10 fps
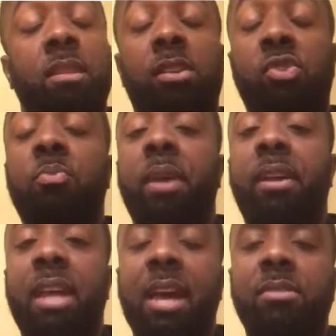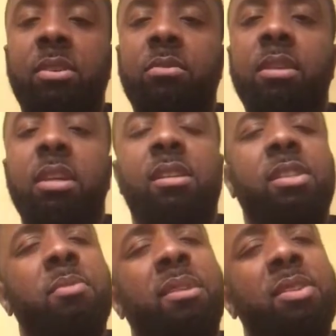a 2-parent household.
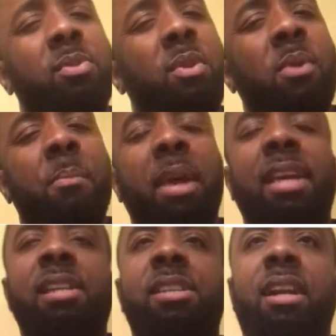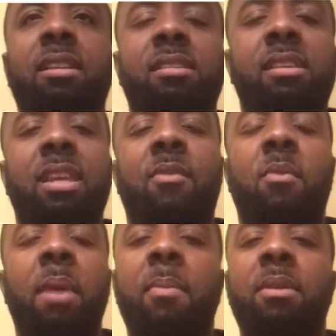Just because we don't want Becky and Johnny to see that,
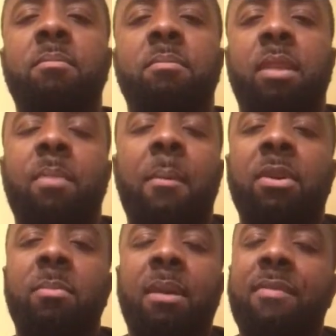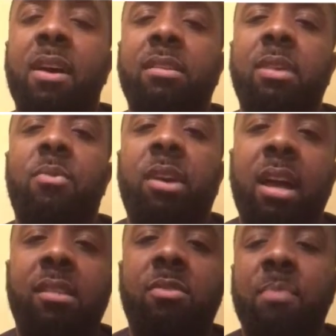well, maybe my mother and my father didn't work
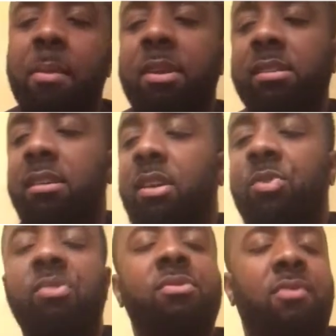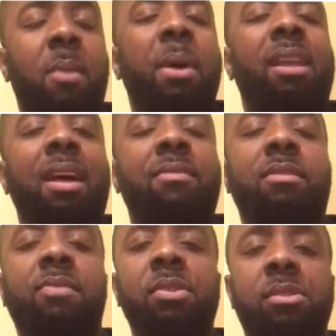out, so maybe that's going to crucify my life in
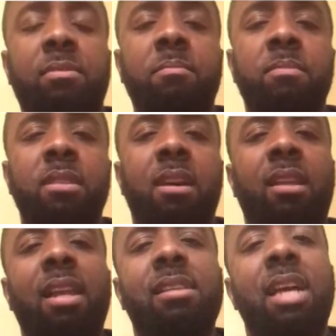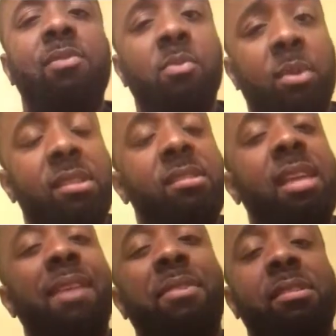the future. A lot of times we want to
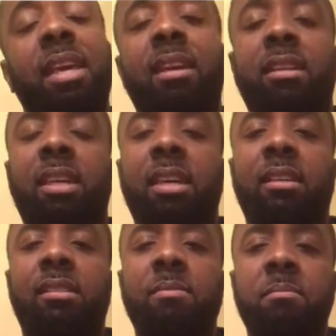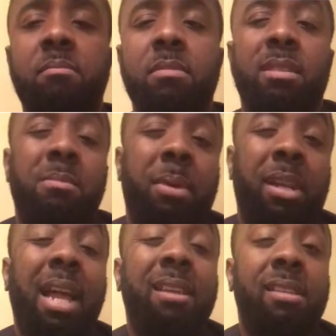stay for the sake of the kids. But a
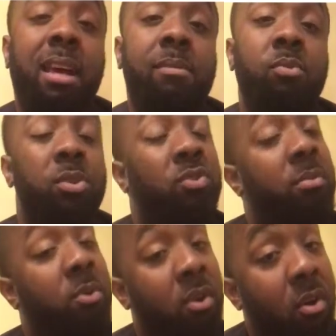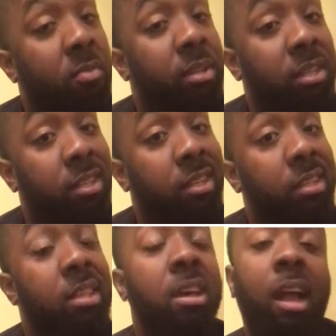lot of times we're doing more harm than
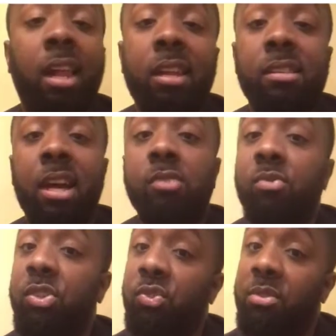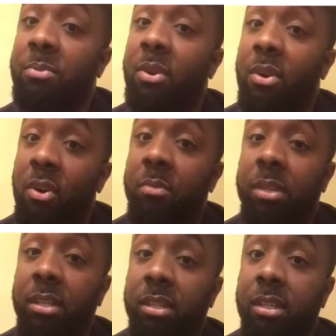good. A lot of times we're doing more harm
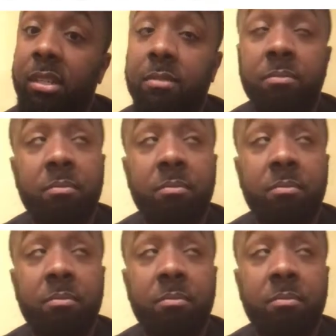than good.